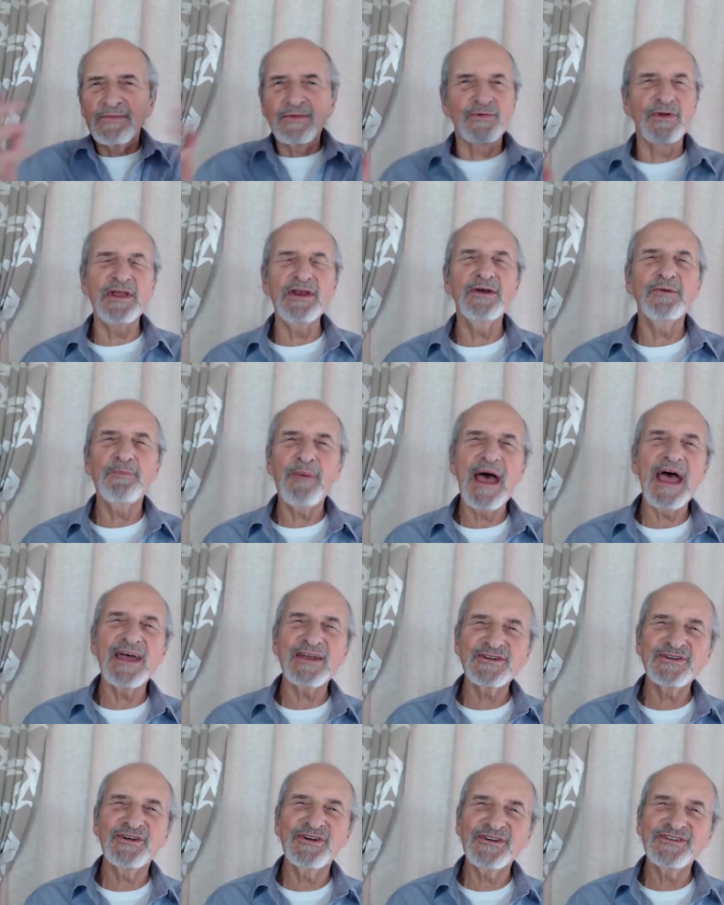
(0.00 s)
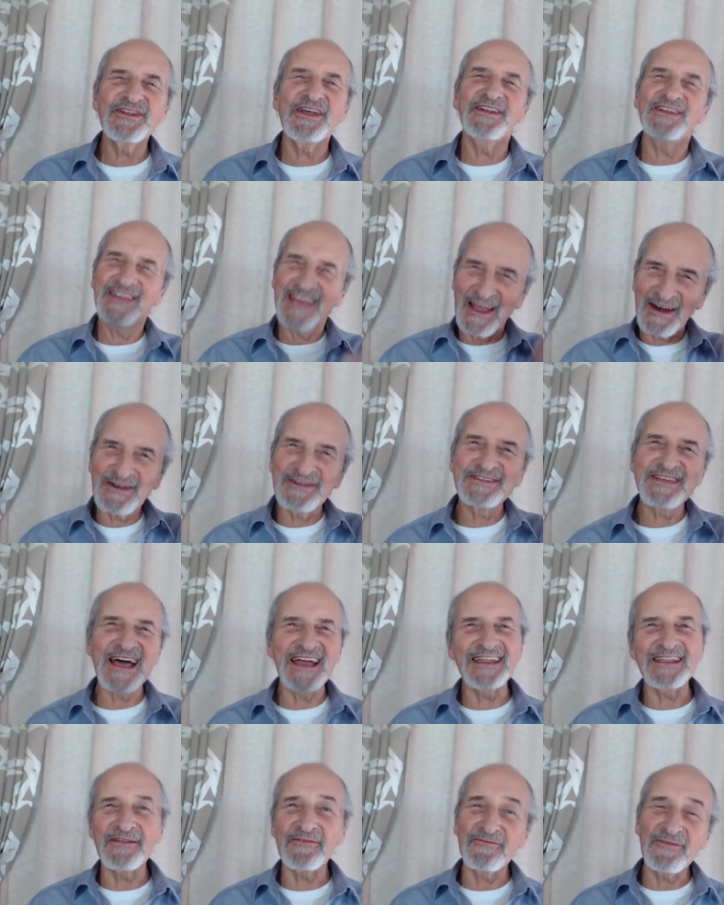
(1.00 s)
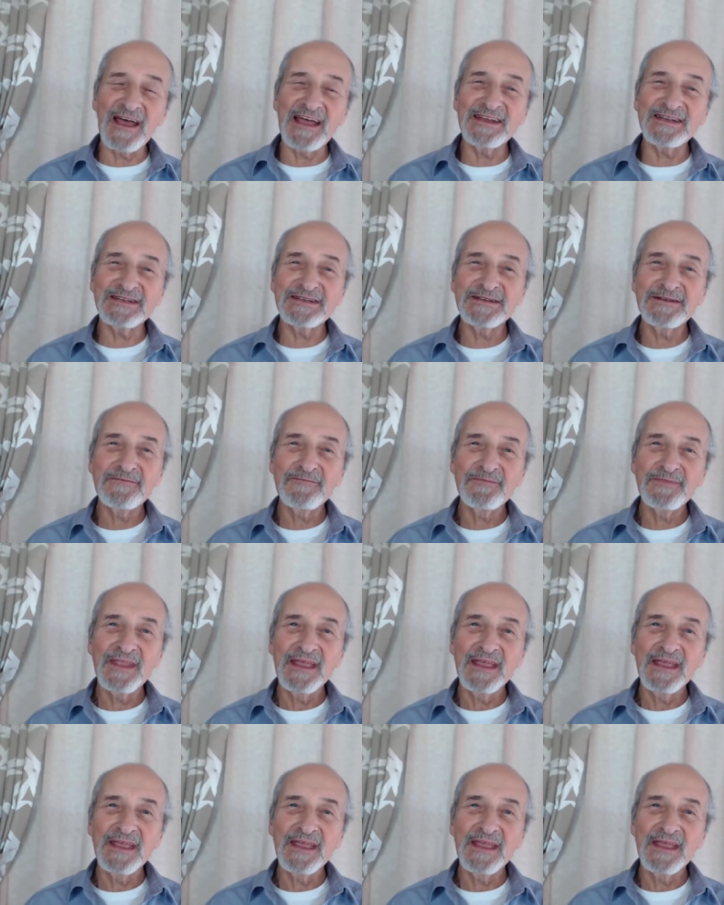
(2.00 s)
greener pastures on the other side of the fence,